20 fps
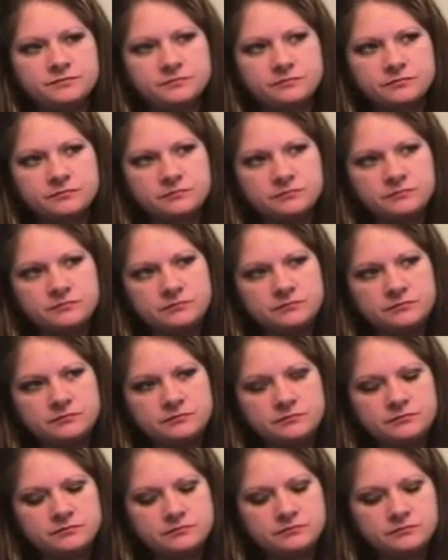
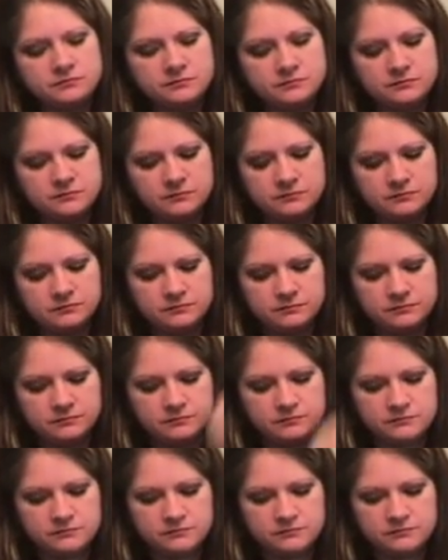
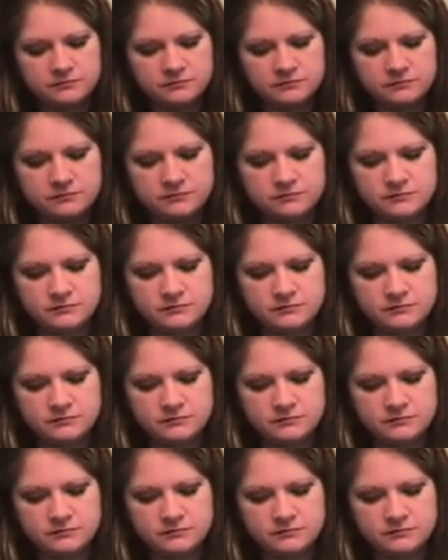(not speaking)